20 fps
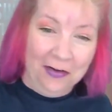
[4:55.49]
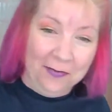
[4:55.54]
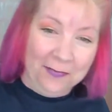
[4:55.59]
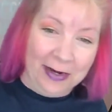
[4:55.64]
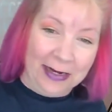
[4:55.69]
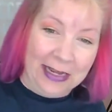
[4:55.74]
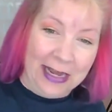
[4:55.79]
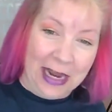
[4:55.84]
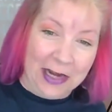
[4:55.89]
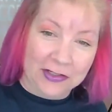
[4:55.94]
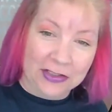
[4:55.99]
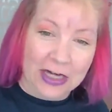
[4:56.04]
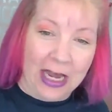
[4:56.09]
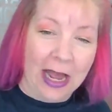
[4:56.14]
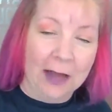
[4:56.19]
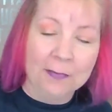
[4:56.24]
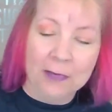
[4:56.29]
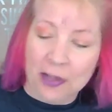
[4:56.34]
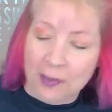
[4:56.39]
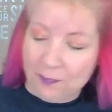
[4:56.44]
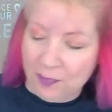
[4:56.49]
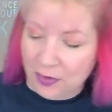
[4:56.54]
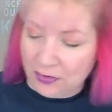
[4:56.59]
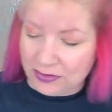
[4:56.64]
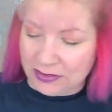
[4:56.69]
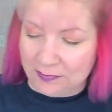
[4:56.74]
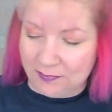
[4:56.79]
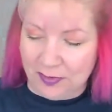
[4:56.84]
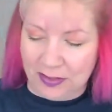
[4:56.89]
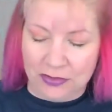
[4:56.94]
Oh my gosh, I'm gonna
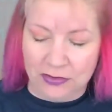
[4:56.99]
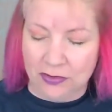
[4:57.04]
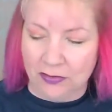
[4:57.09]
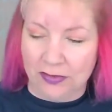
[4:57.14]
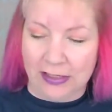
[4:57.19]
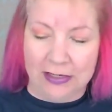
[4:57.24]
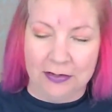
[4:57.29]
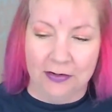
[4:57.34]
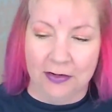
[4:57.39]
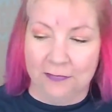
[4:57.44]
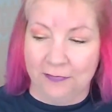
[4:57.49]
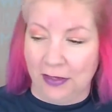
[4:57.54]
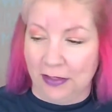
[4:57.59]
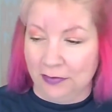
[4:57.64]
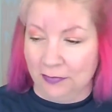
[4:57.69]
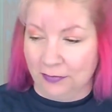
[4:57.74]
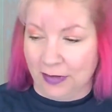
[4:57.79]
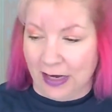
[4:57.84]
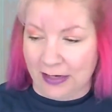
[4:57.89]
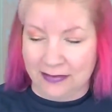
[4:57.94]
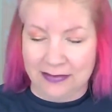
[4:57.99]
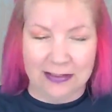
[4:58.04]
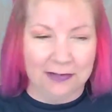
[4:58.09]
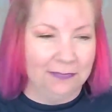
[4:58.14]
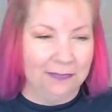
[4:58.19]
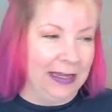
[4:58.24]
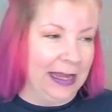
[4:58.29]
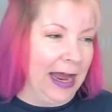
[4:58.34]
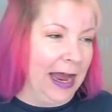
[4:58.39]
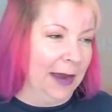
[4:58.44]
post a picture later of all the rocks
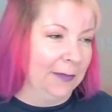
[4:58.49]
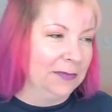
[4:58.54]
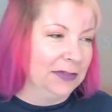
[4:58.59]
that we got.